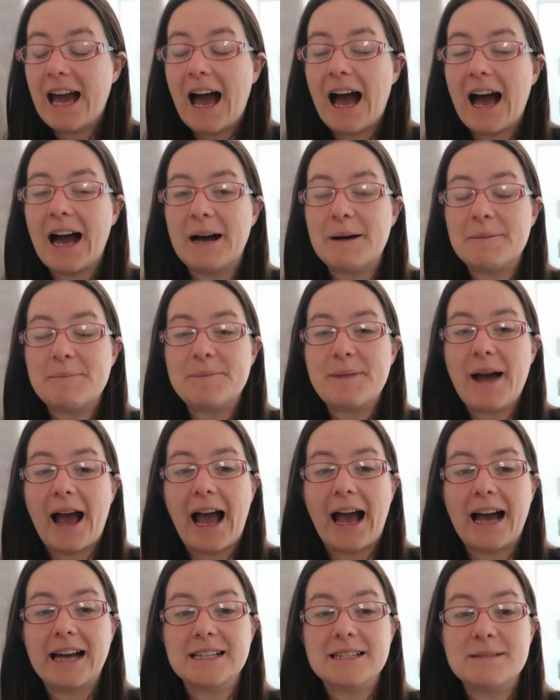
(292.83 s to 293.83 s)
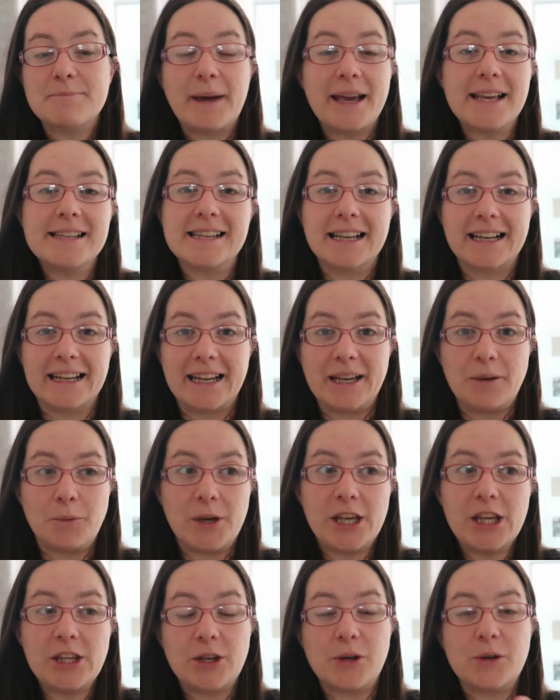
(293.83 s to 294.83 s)
Um, and basically
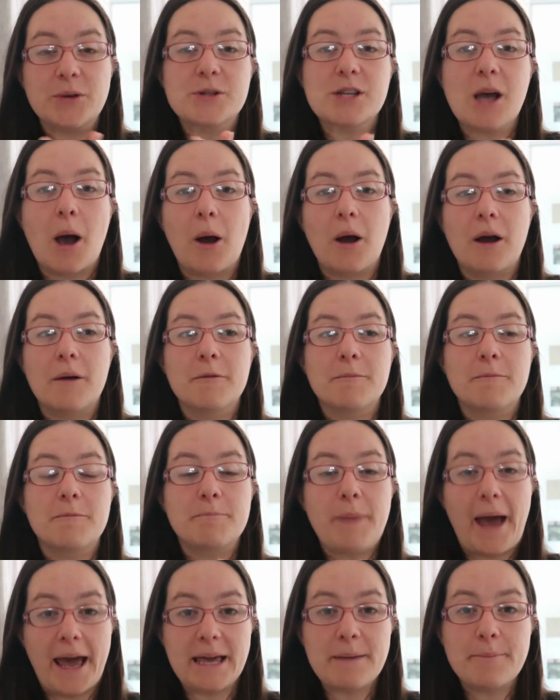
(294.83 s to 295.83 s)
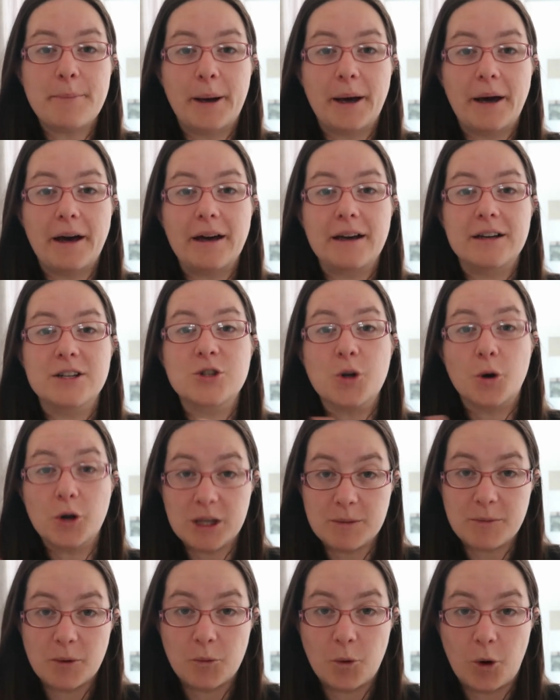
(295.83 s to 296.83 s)
we use paper
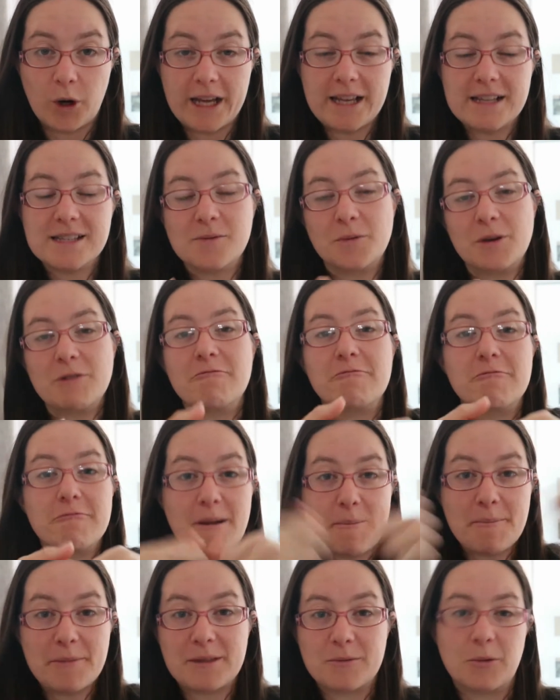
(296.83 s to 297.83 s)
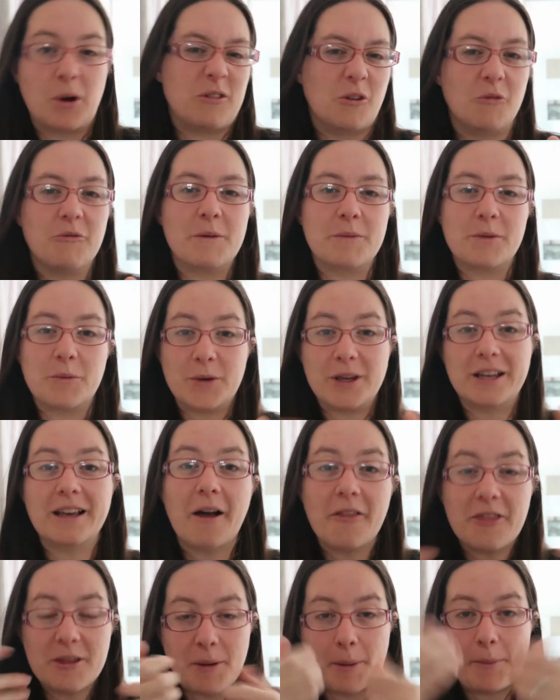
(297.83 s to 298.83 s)
document wallets, we rip them, well not rip them, we
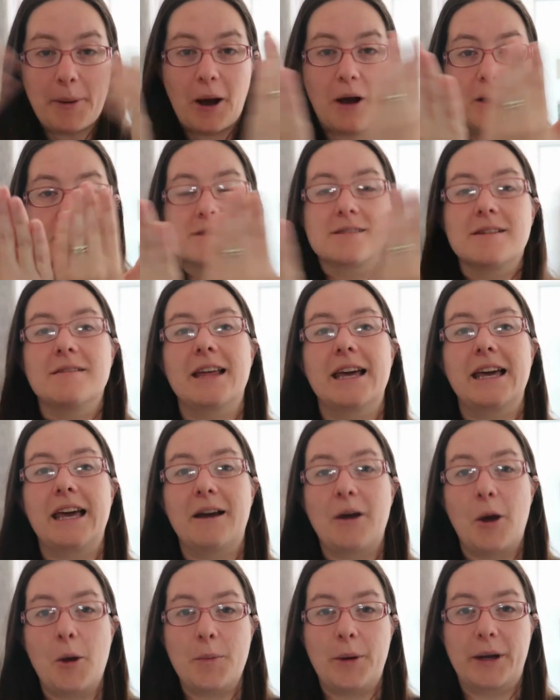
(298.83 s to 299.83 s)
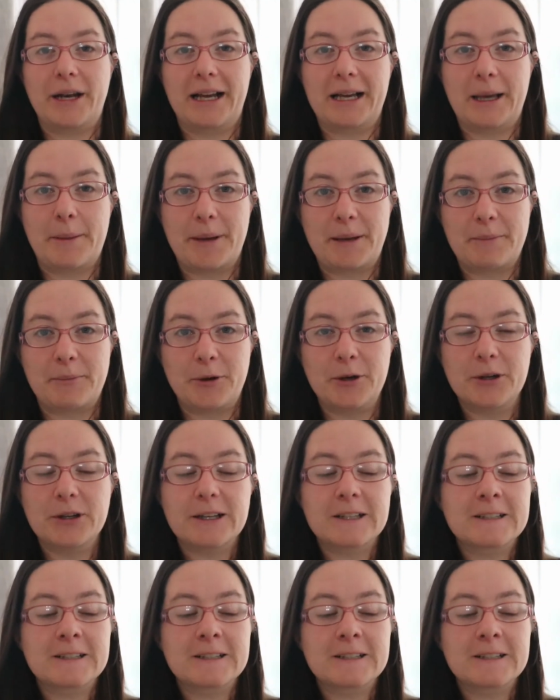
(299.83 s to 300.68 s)
cut them apart so they open like a big book